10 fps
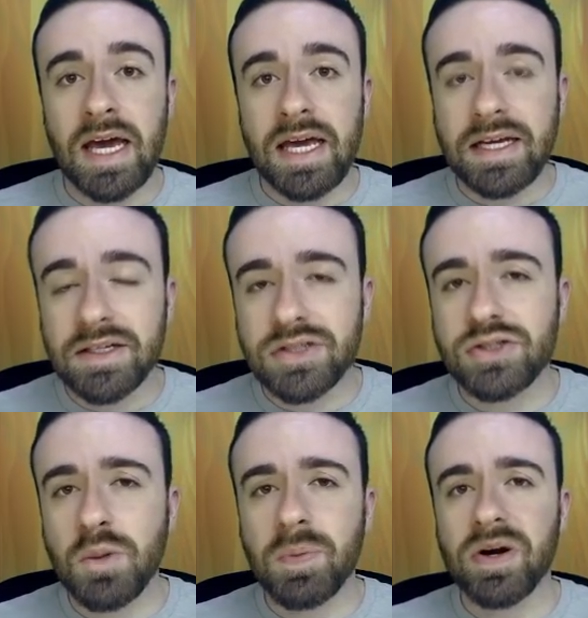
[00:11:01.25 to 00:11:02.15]
He can
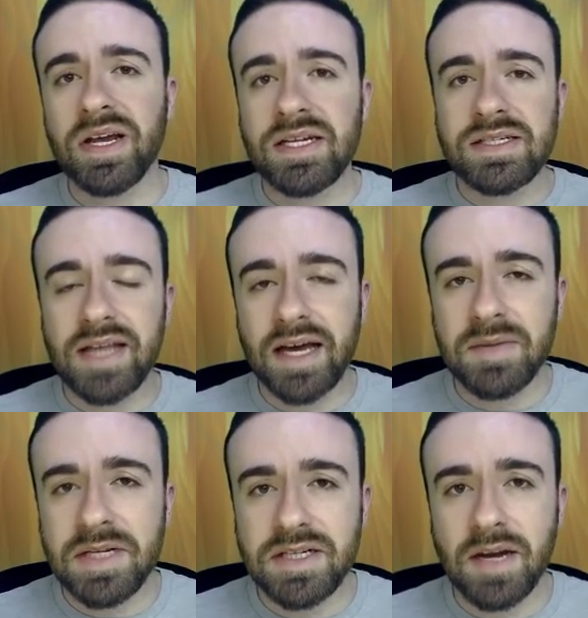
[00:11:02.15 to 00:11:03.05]
super into the
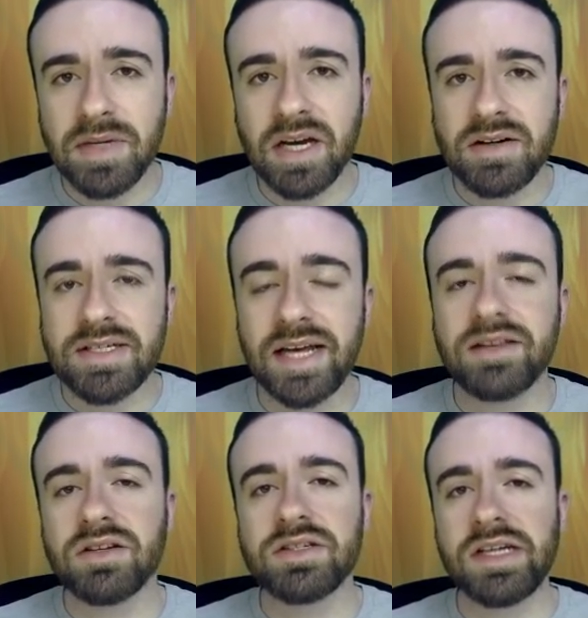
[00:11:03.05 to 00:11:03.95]
enemy gem carrier and
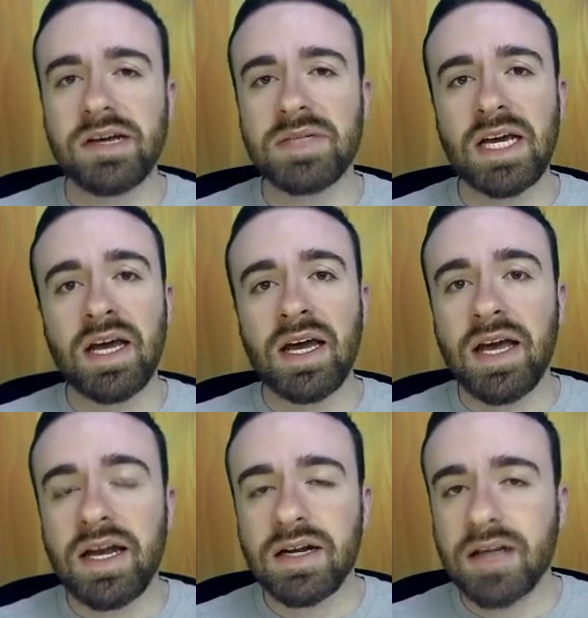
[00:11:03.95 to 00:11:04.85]
take their gems,
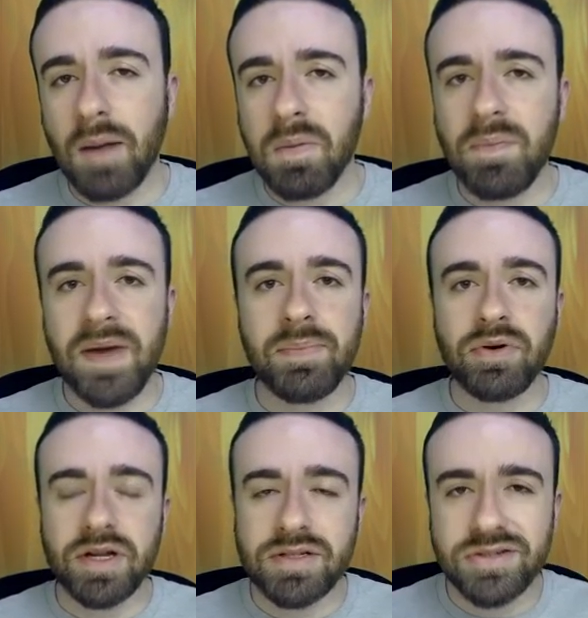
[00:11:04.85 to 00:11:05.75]
hit at a couple of
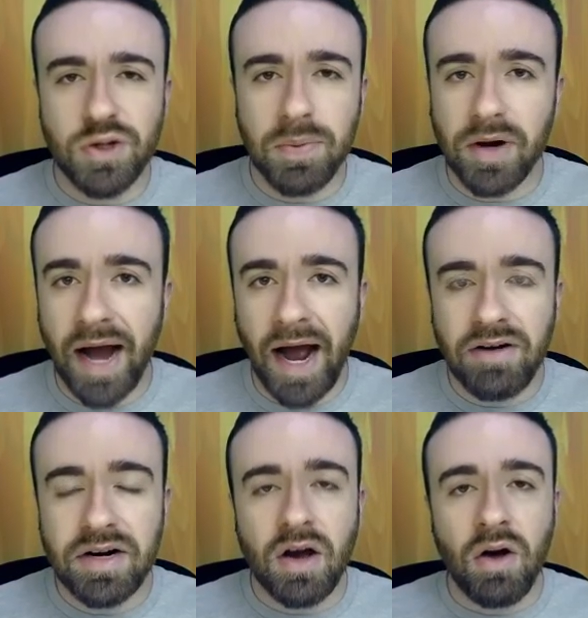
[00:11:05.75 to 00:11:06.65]
people and super
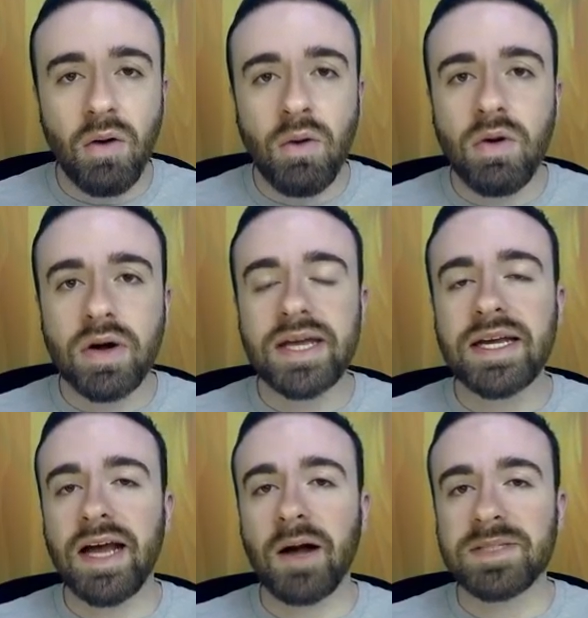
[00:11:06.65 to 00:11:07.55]
out, or he
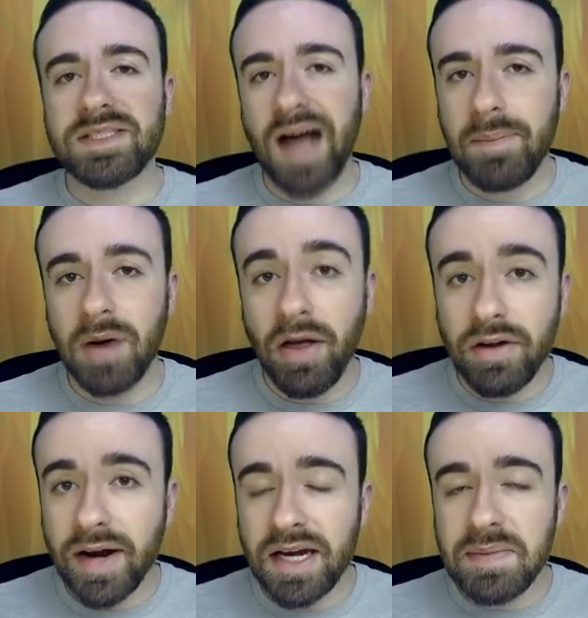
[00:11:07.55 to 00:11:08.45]
can help stop
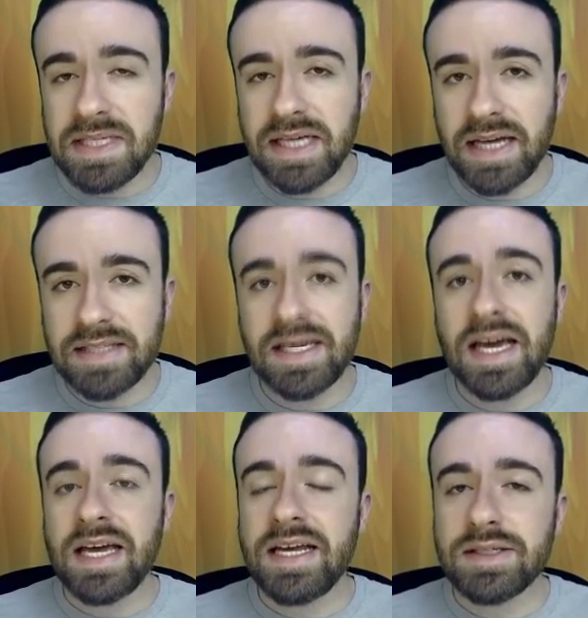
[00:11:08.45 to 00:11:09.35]
other enemy tanks.
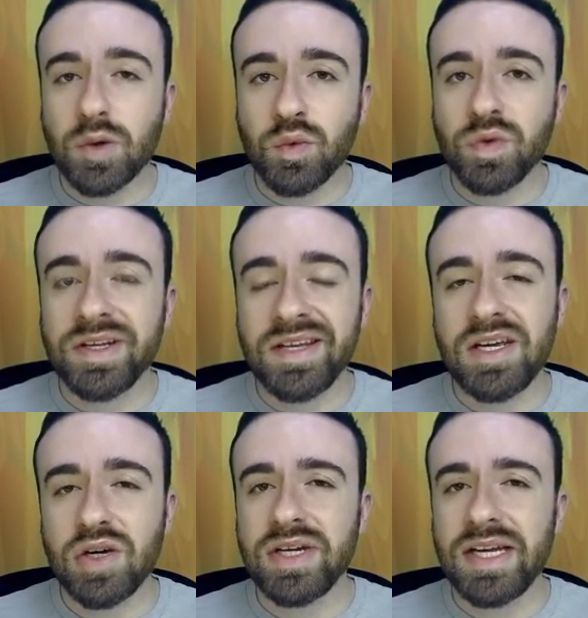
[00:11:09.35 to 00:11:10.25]
He's really
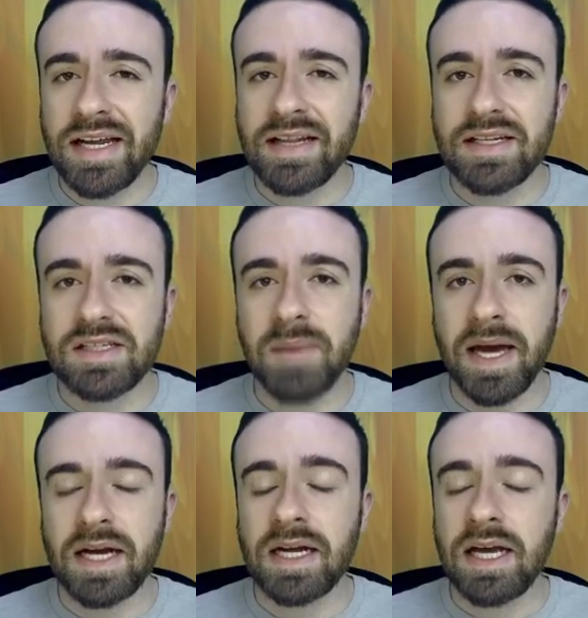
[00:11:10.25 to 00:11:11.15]
good in this
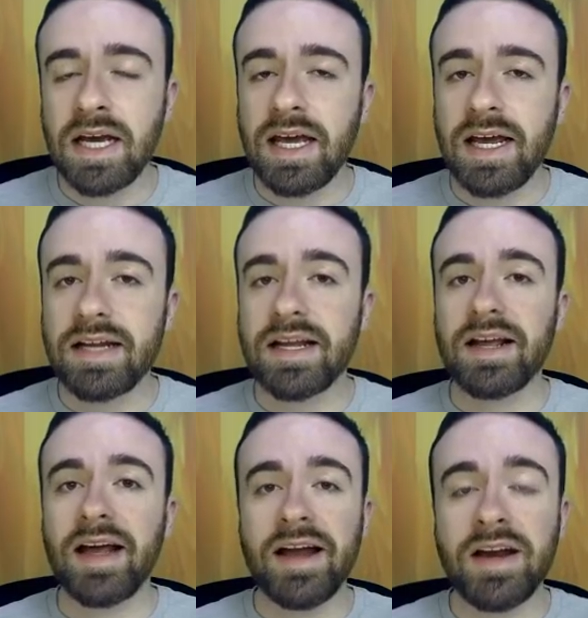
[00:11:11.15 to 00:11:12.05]
meta. And
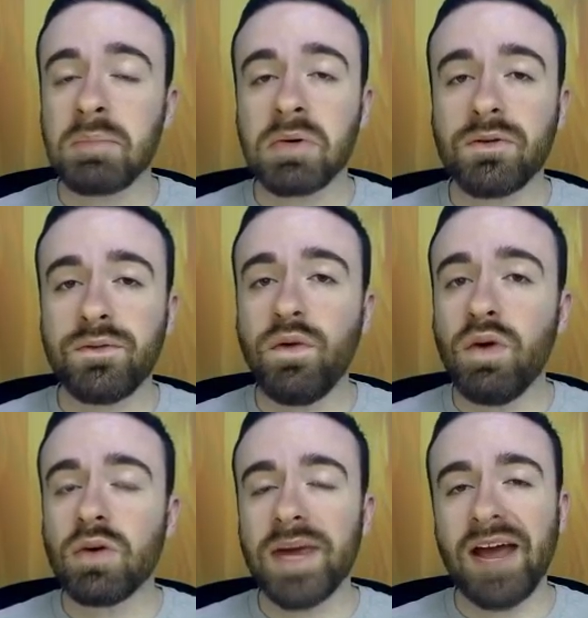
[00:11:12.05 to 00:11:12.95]
at number
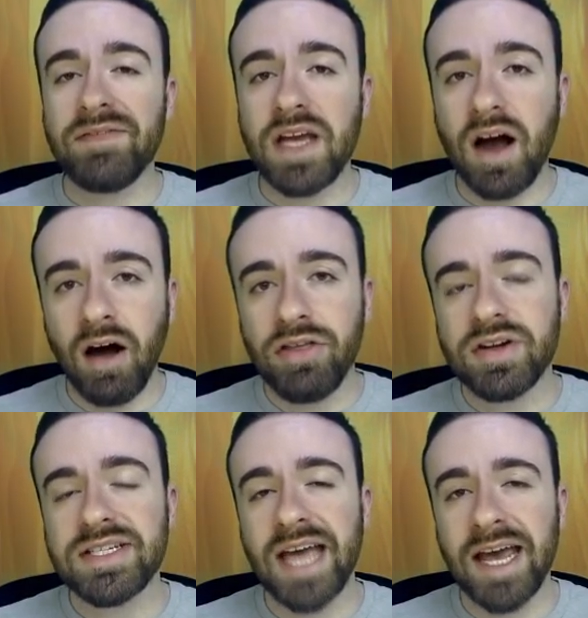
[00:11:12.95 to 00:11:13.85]
4, we have the
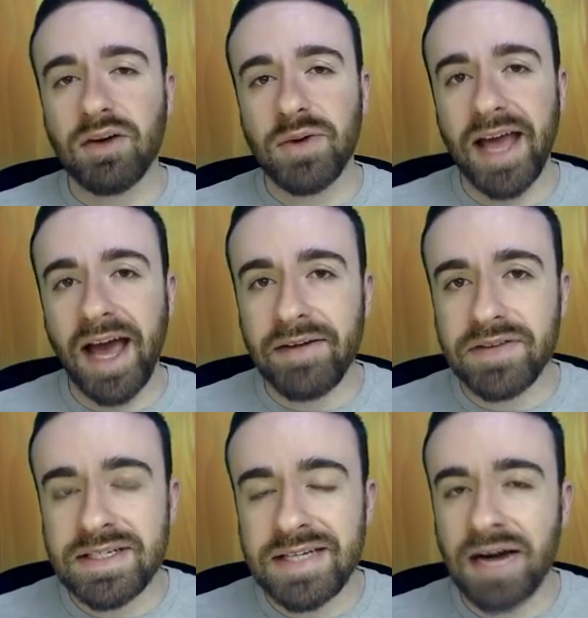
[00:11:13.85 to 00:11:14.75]
other tank. We have
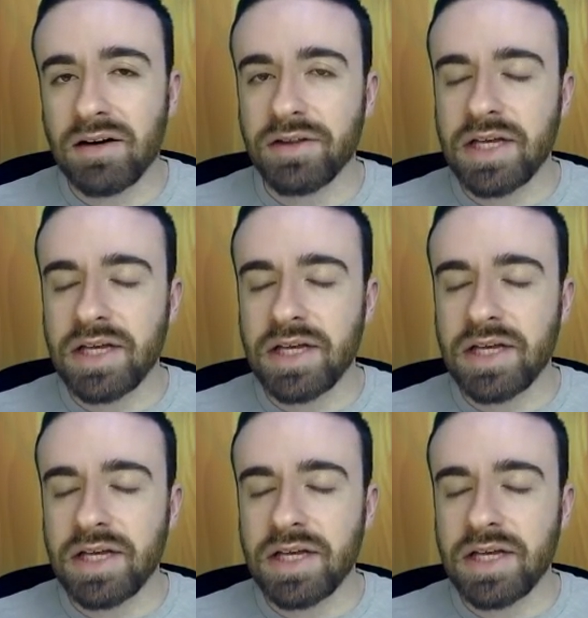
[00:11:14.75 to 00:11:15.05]
Darryl.